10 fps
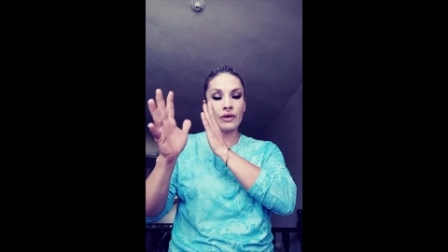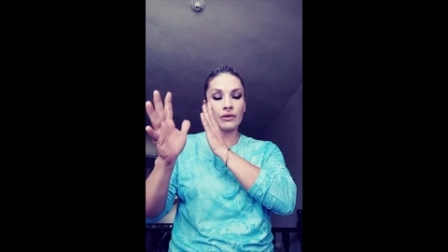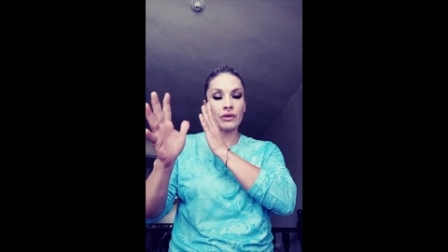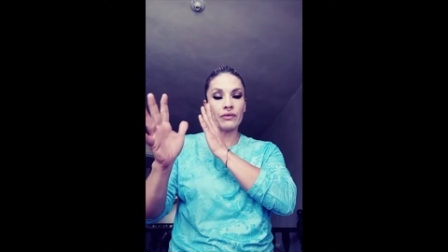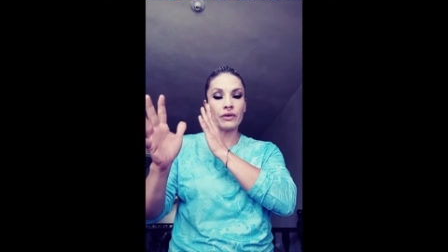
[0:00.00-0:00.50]
And
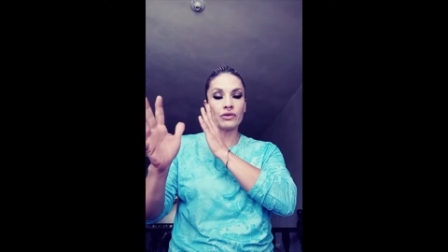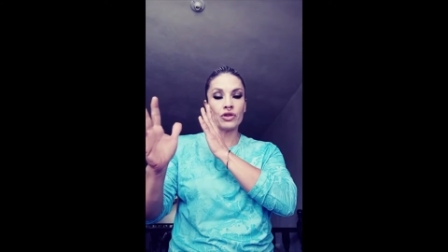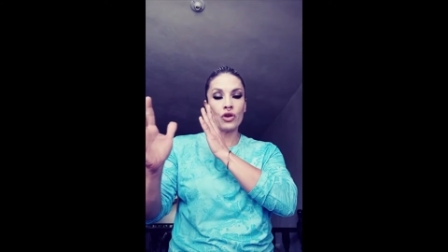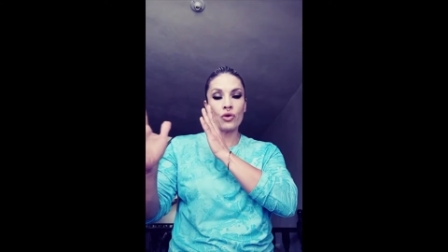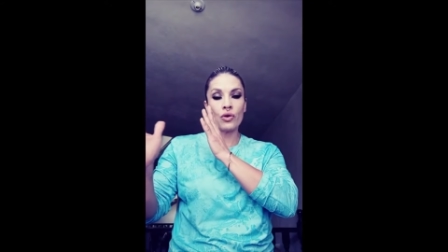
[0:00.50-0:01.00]
it felt
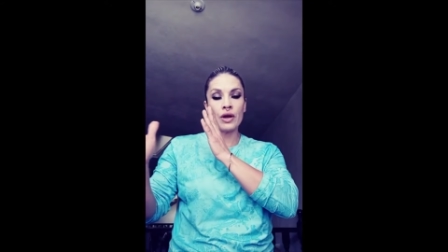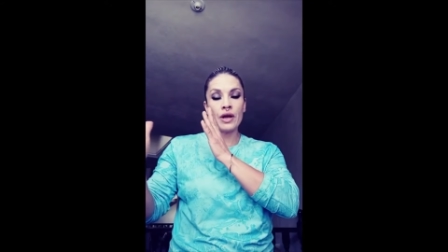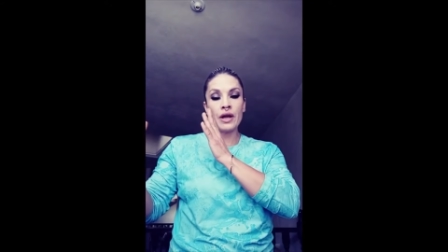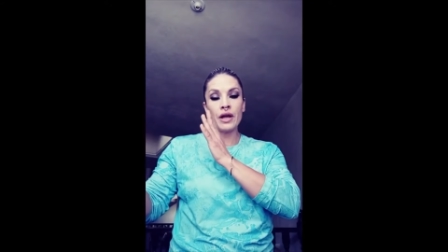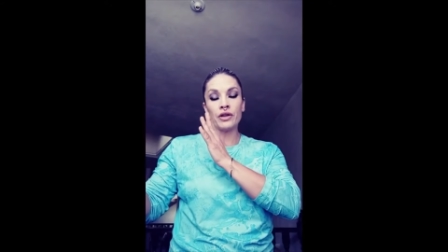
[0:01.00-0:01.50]
slow
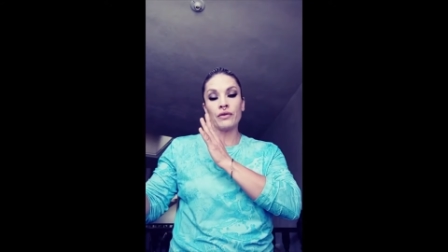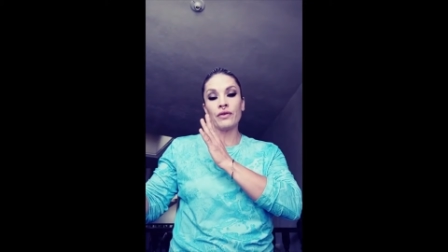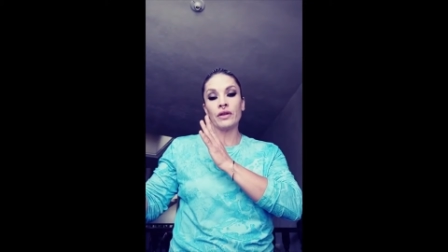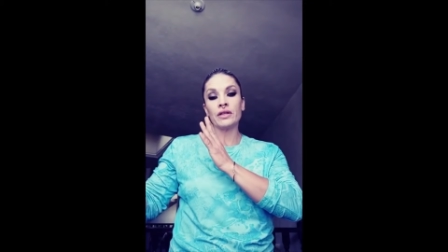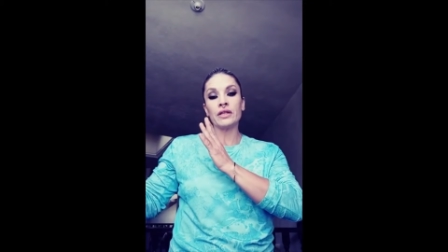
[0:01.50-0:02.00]
and you could feel
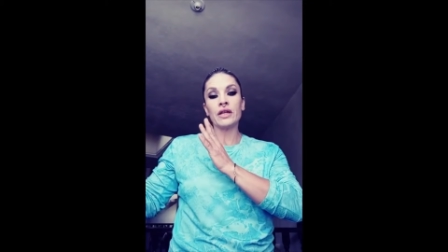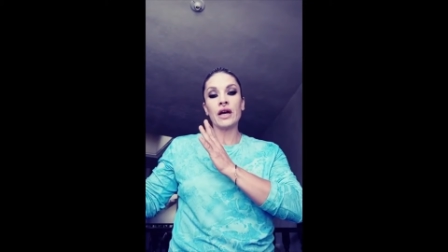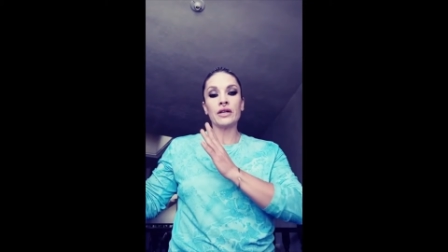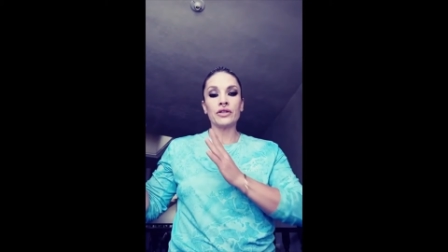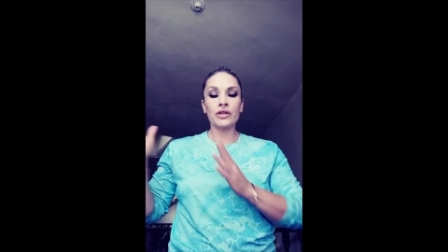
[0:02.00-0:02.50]
it detach.